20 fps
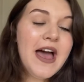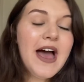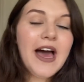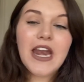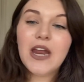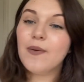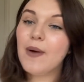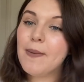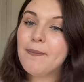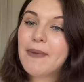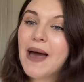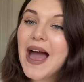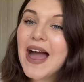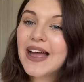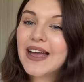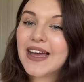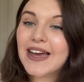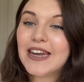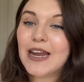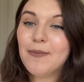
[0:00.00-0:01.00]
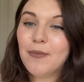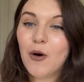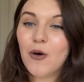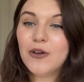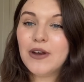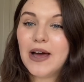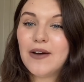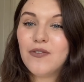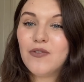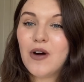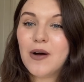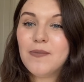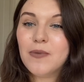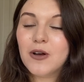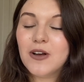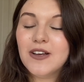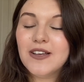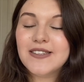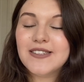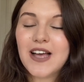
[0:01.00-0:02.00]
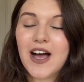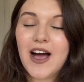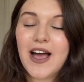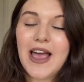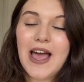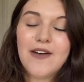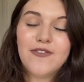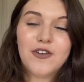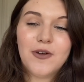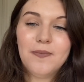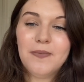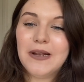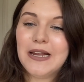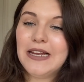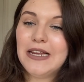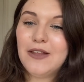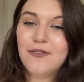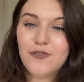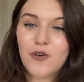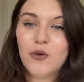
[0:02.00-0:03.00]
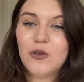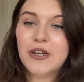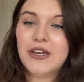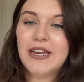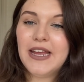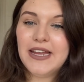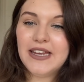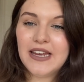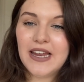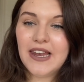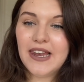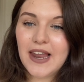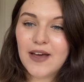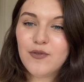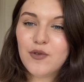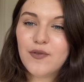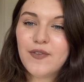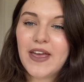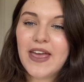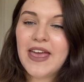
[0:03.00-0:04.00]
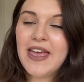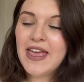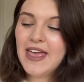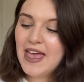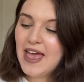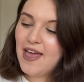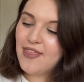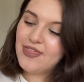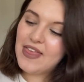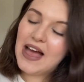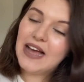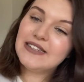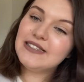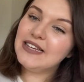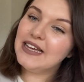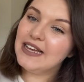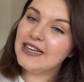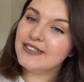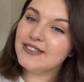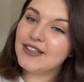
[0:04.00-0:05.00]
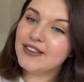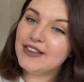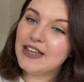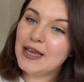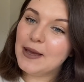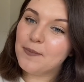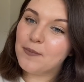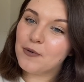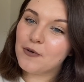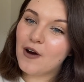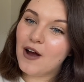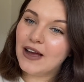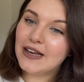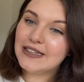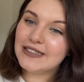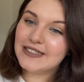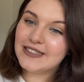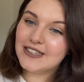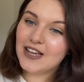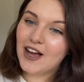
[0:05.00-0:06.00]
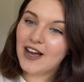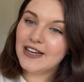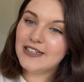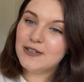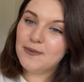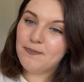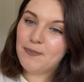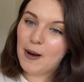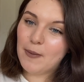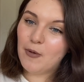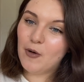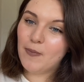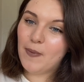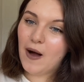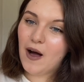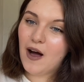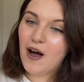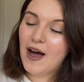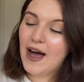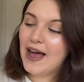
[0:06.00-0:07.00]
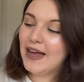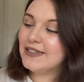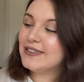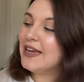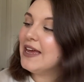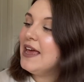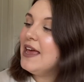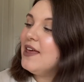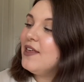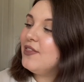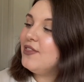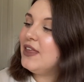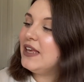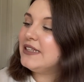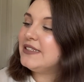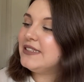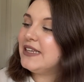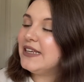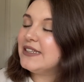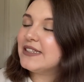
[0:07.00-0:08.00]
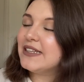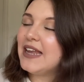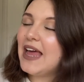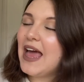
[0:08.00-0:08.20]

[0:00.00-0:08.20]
I went back and I bought another one because I have completely fallen in love with it, and that is the Bright Side Bubble Bar. And this is an